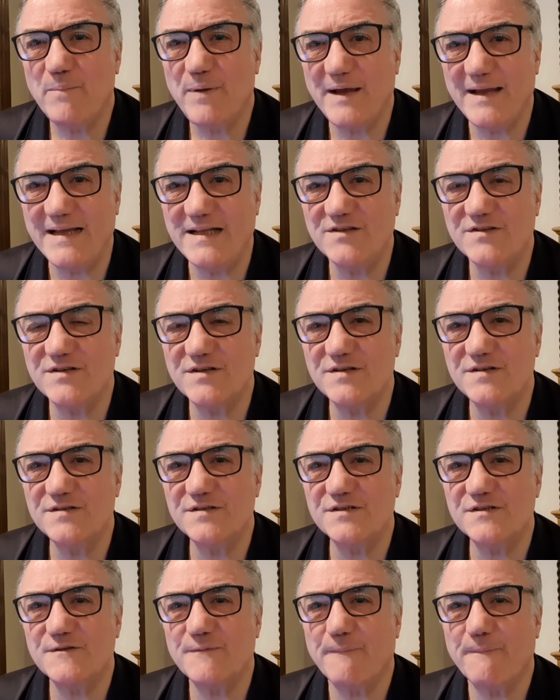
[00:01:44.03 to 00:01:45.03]

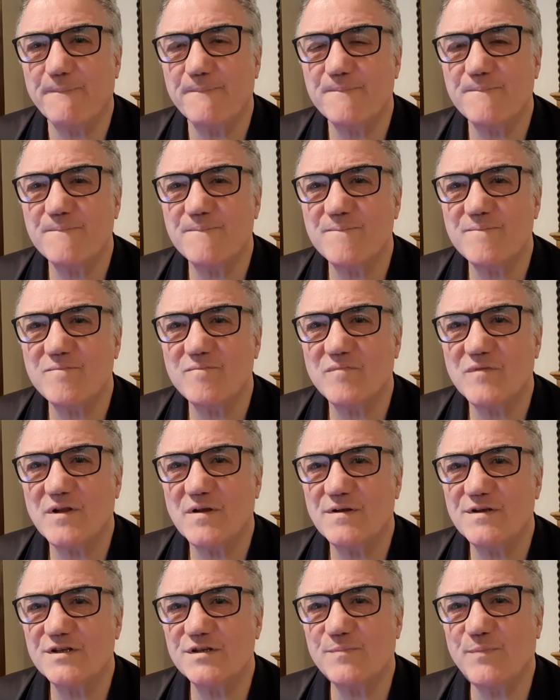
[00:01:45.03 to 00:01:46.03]
painters,
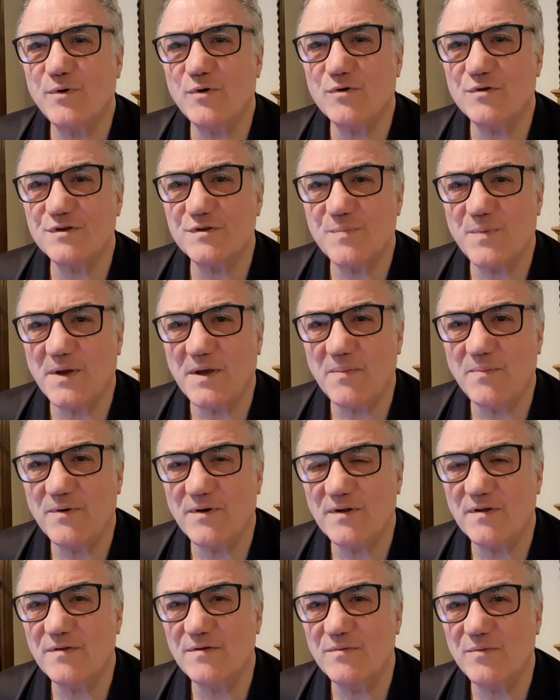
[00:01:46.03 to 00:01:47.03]
sports
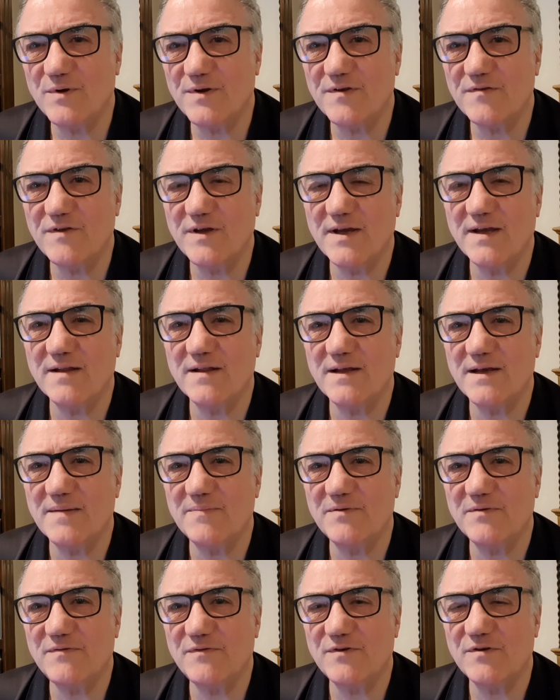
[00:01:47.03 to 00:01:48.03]
people who want to take their
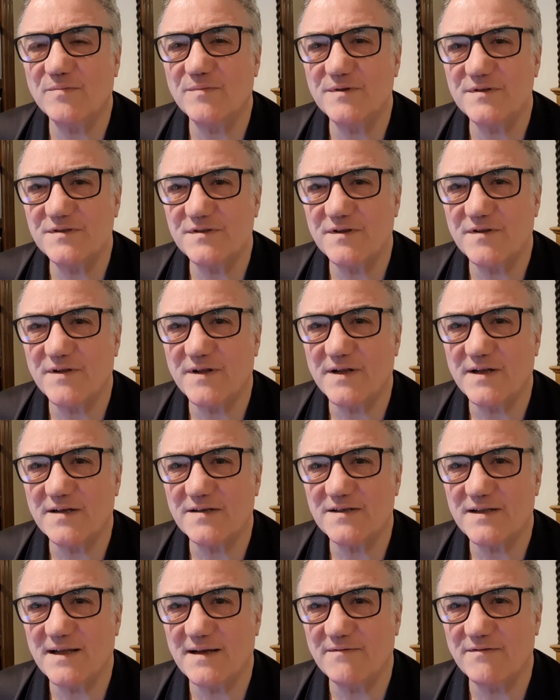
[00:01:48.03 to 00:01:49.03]
performance to the
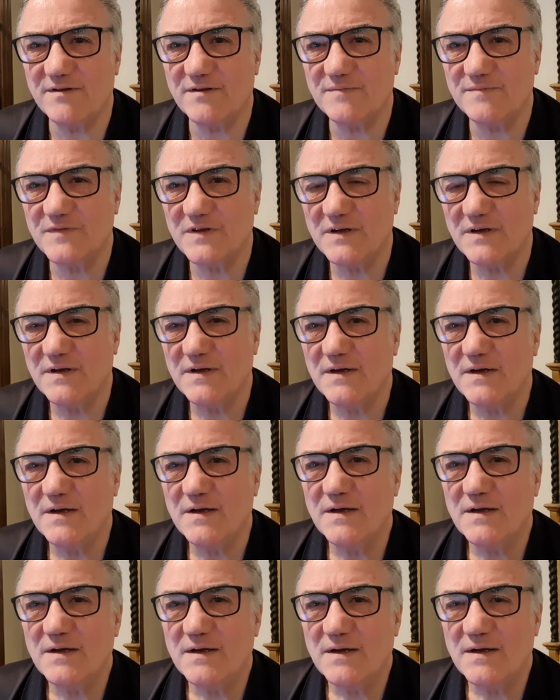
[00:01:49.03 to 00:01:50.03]
next level.
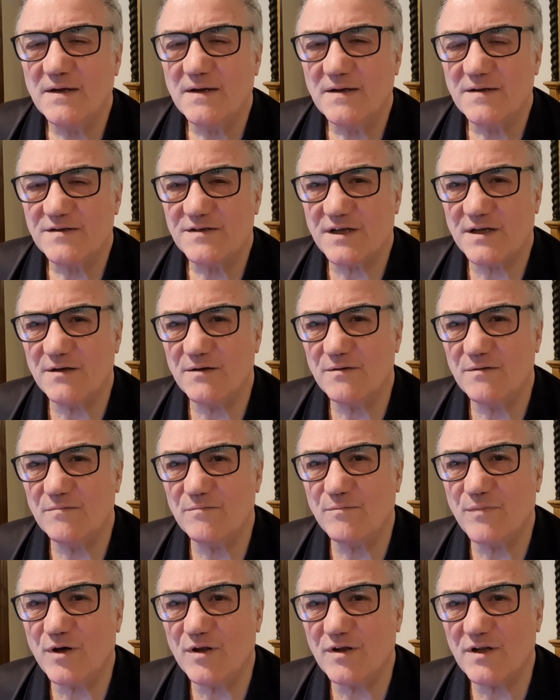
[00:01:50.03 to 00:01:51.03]
So
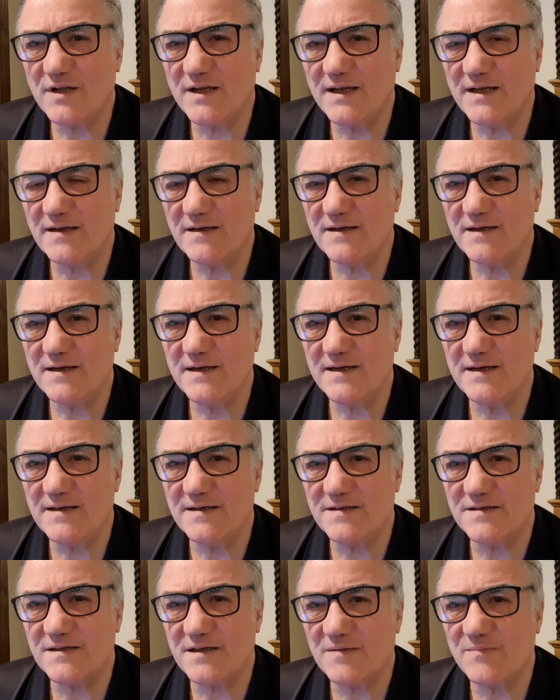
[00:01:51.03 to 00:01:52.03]
modeling
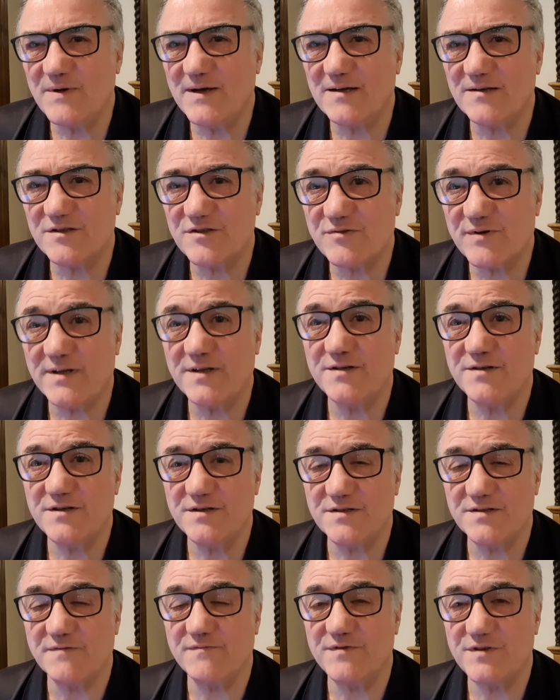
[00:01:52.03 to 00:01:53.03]
is about
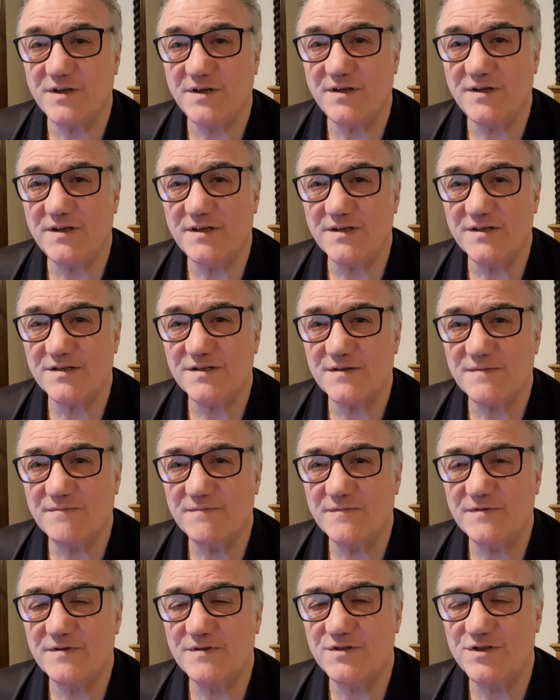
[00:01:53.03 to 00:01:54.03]
strategies of genius.
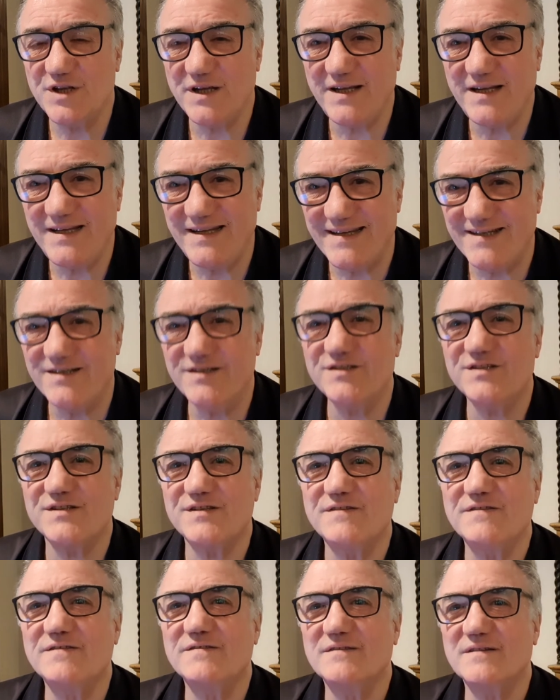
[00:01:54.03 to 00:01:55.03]

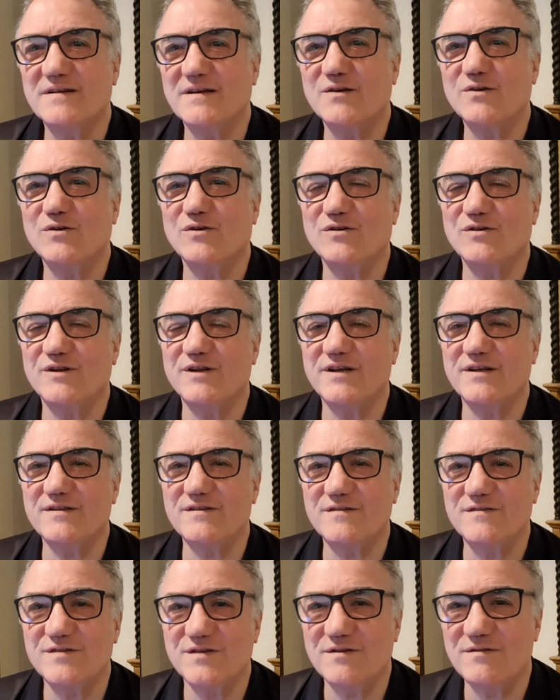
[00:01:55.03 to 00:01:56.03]
Genius,
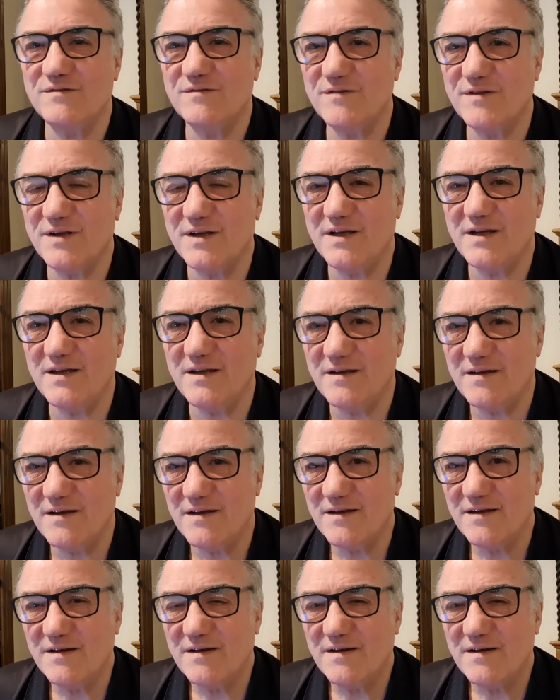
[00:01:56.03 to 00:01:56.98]
according to the